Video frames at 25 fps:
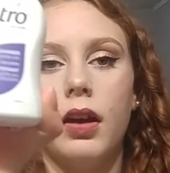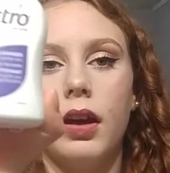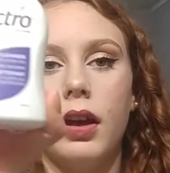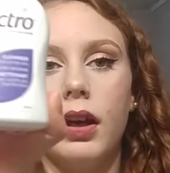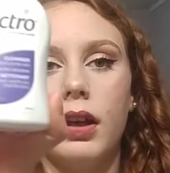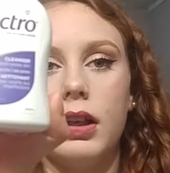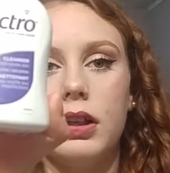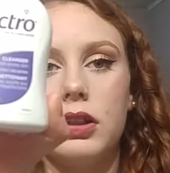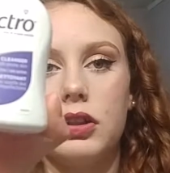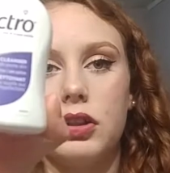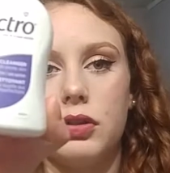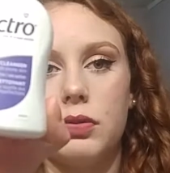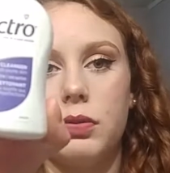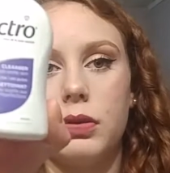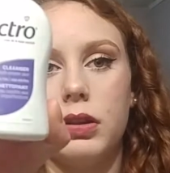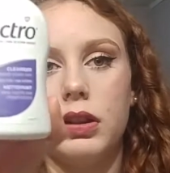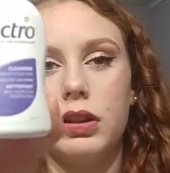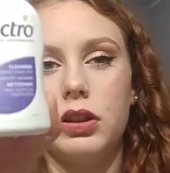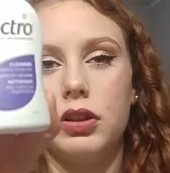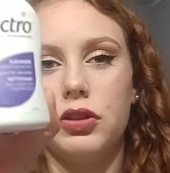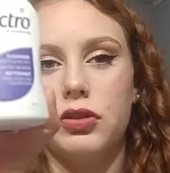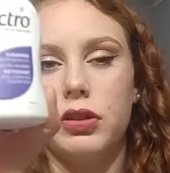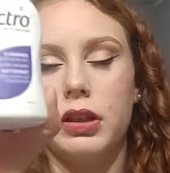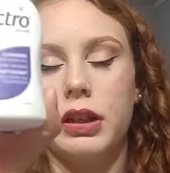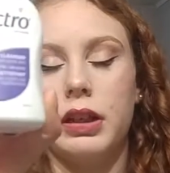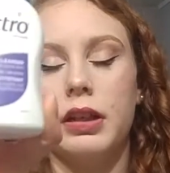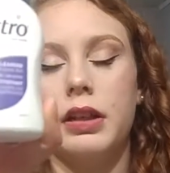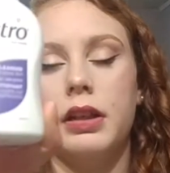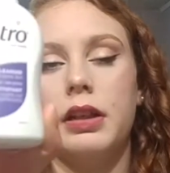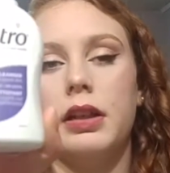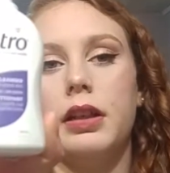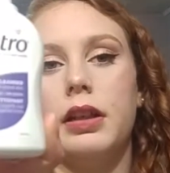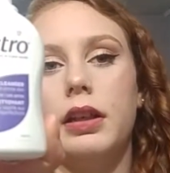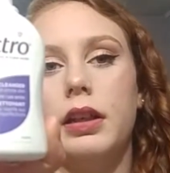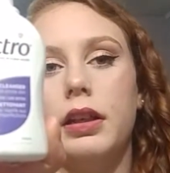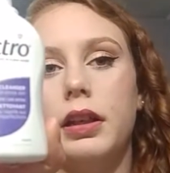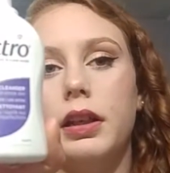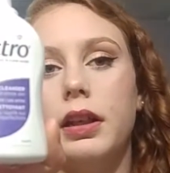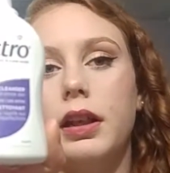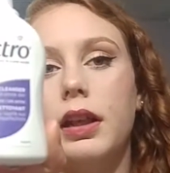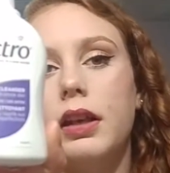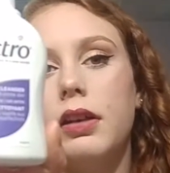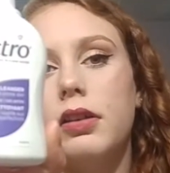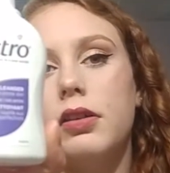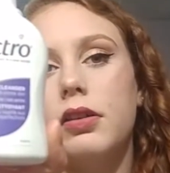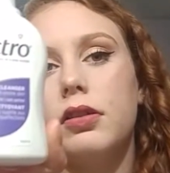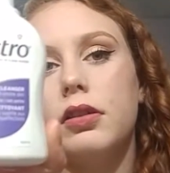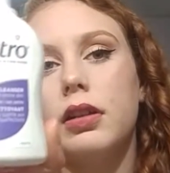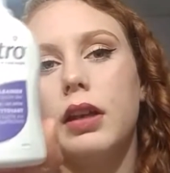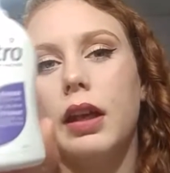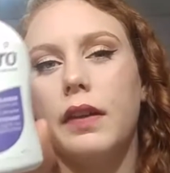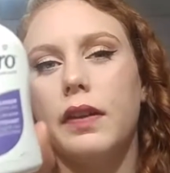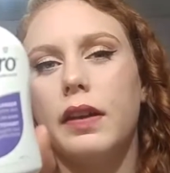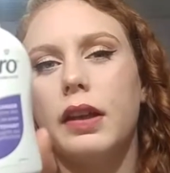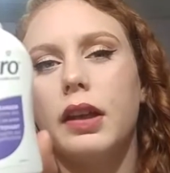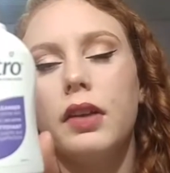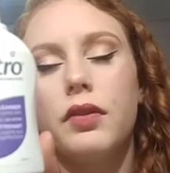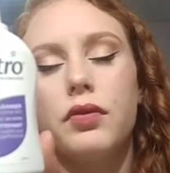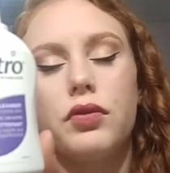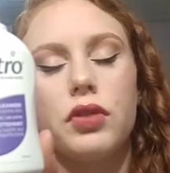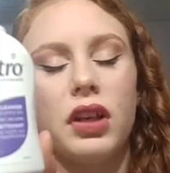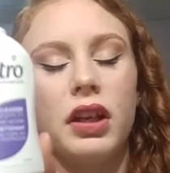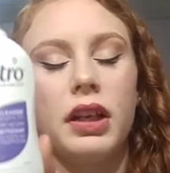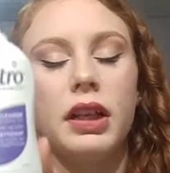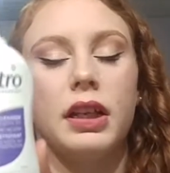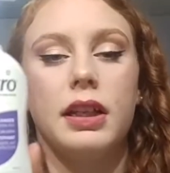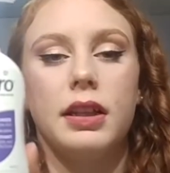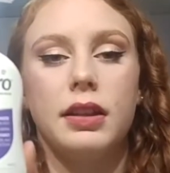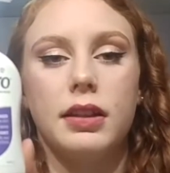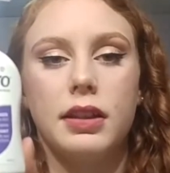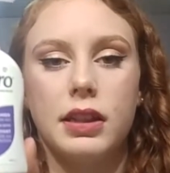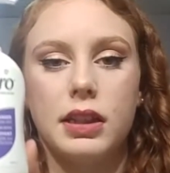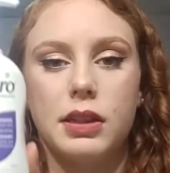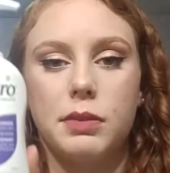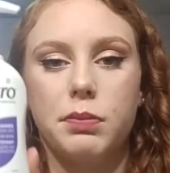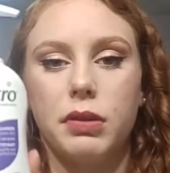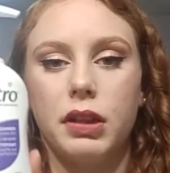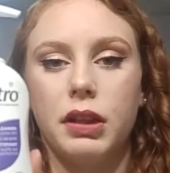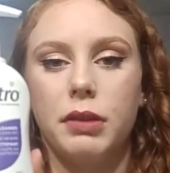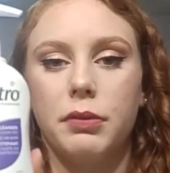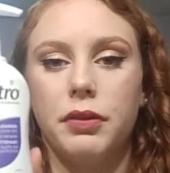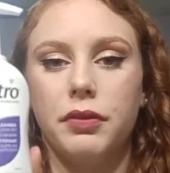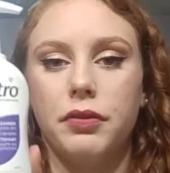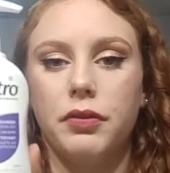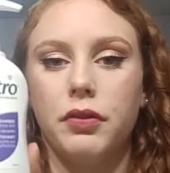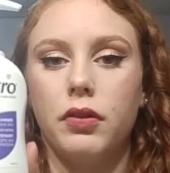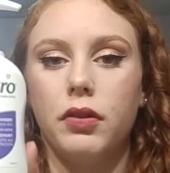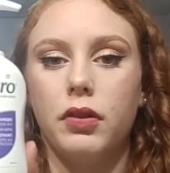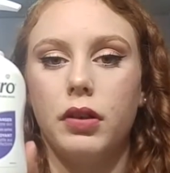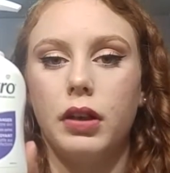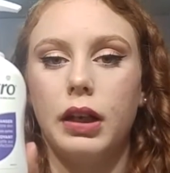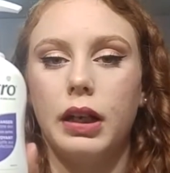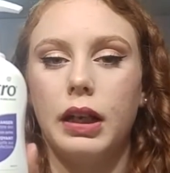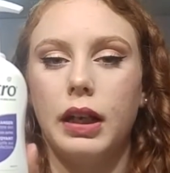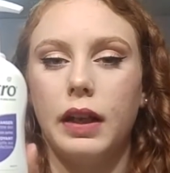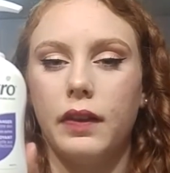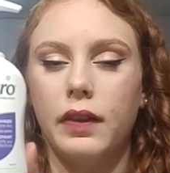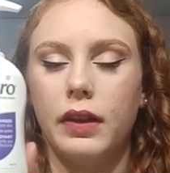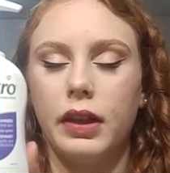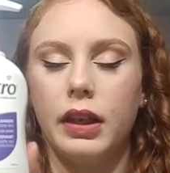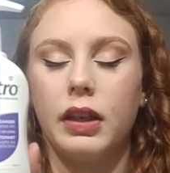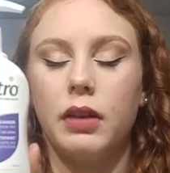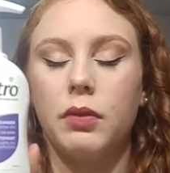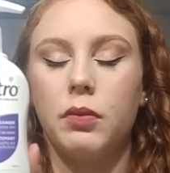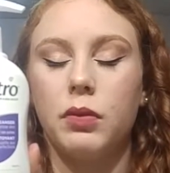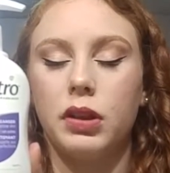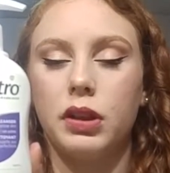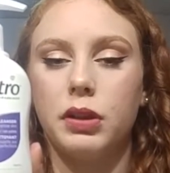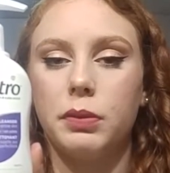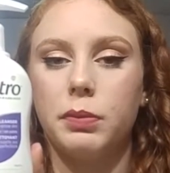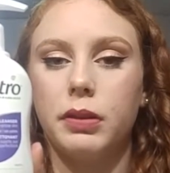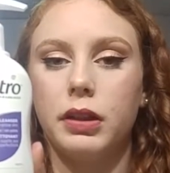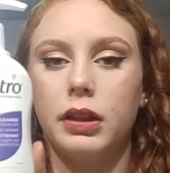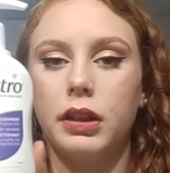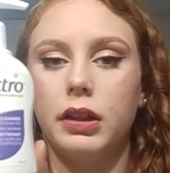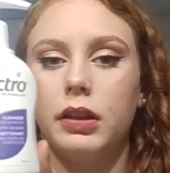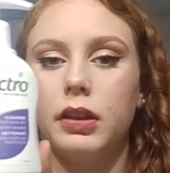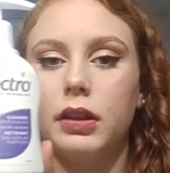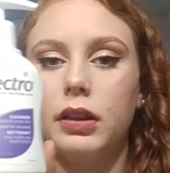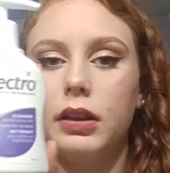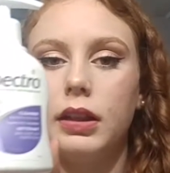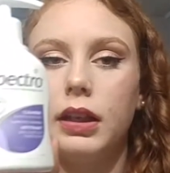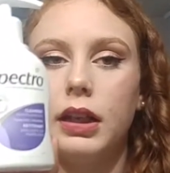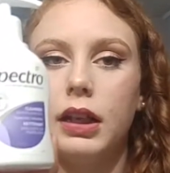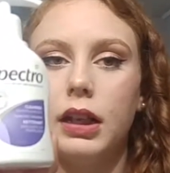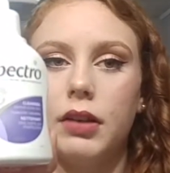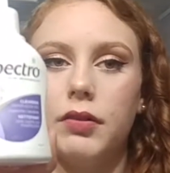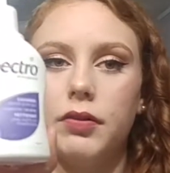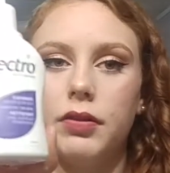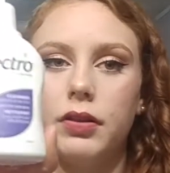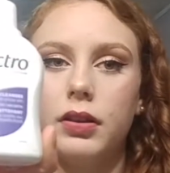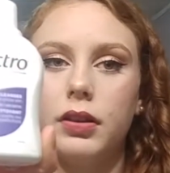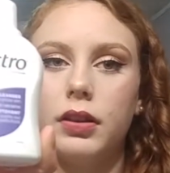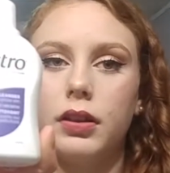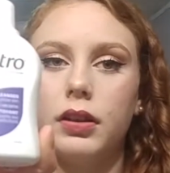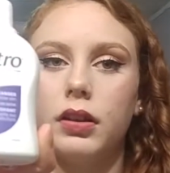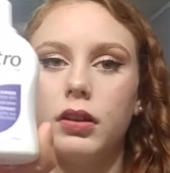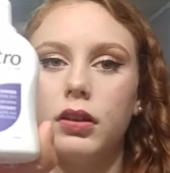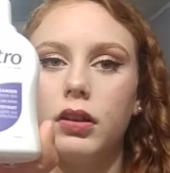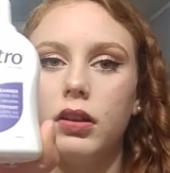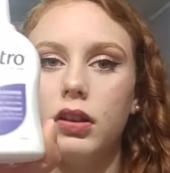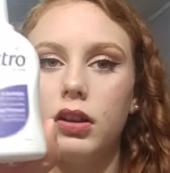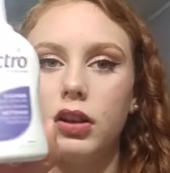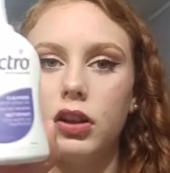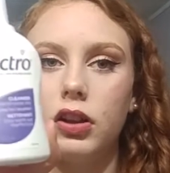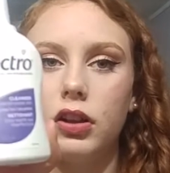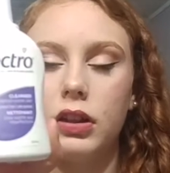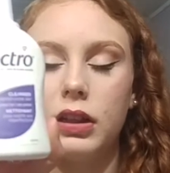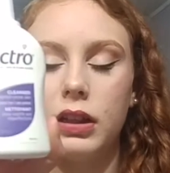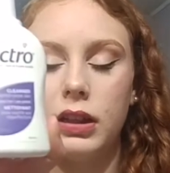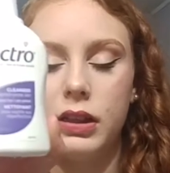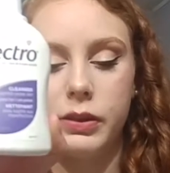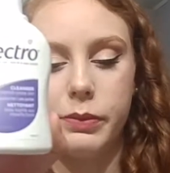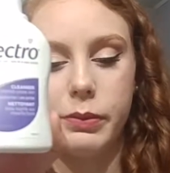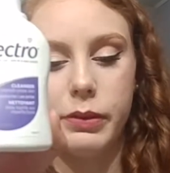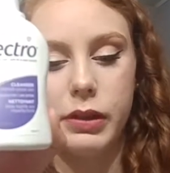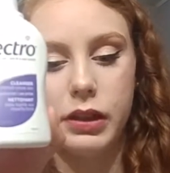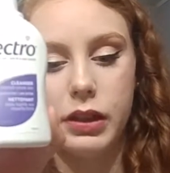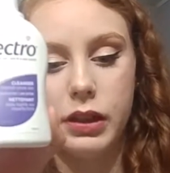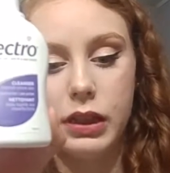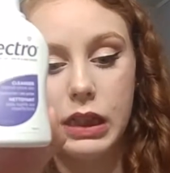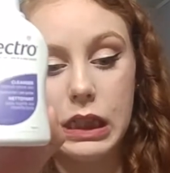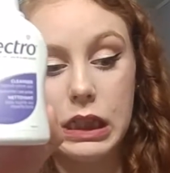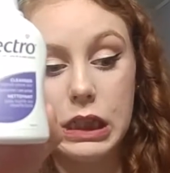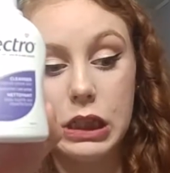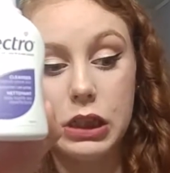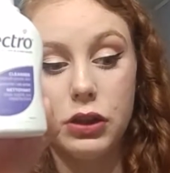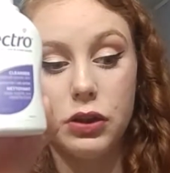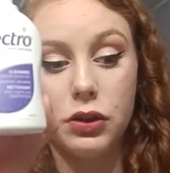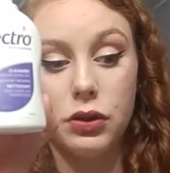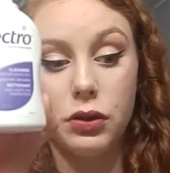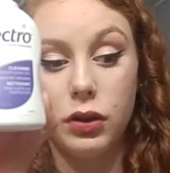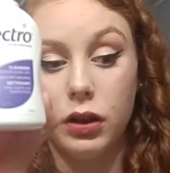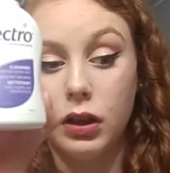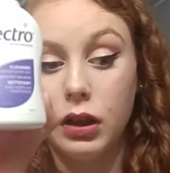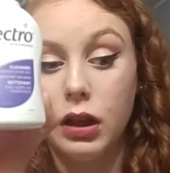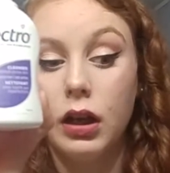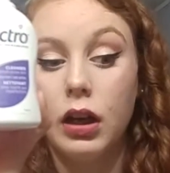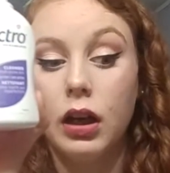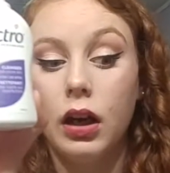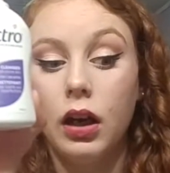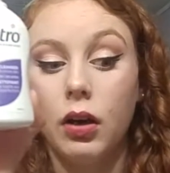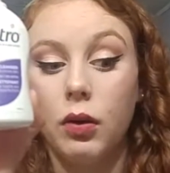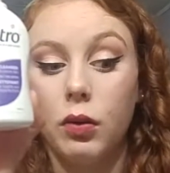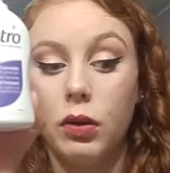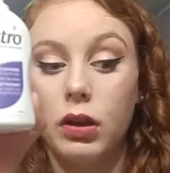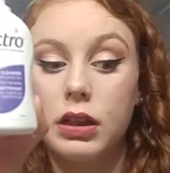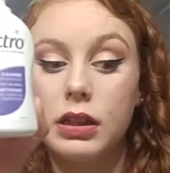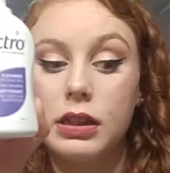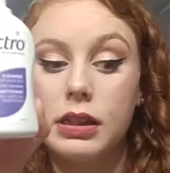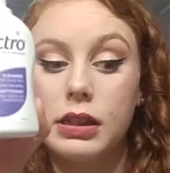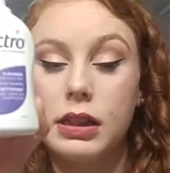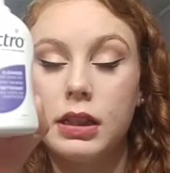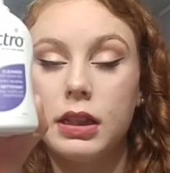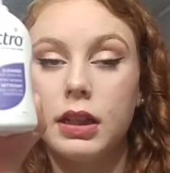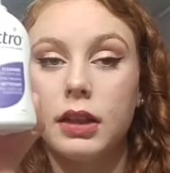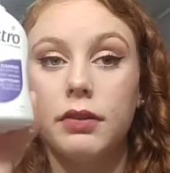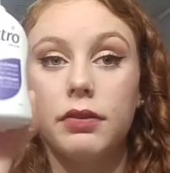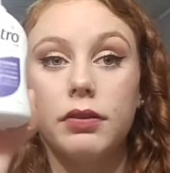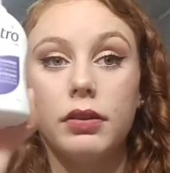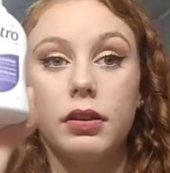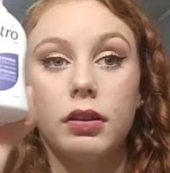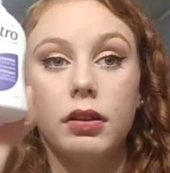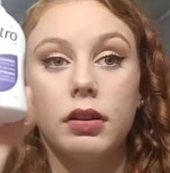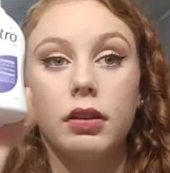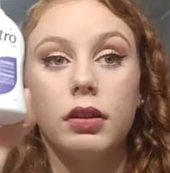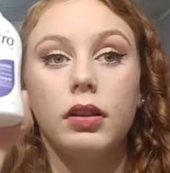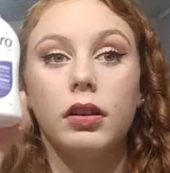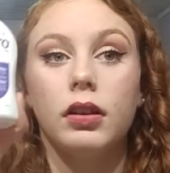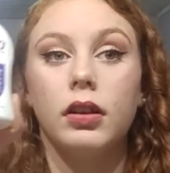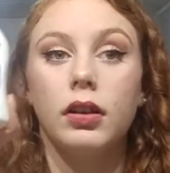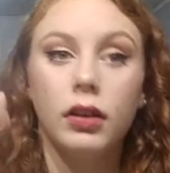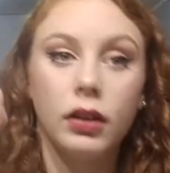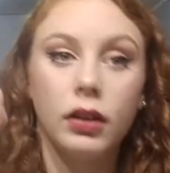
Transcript: And I just wanted to try it out. I think I've tried this brand before, and I think it worked pretty good. And I've heard a lot of good things about it, so I want to see if it'll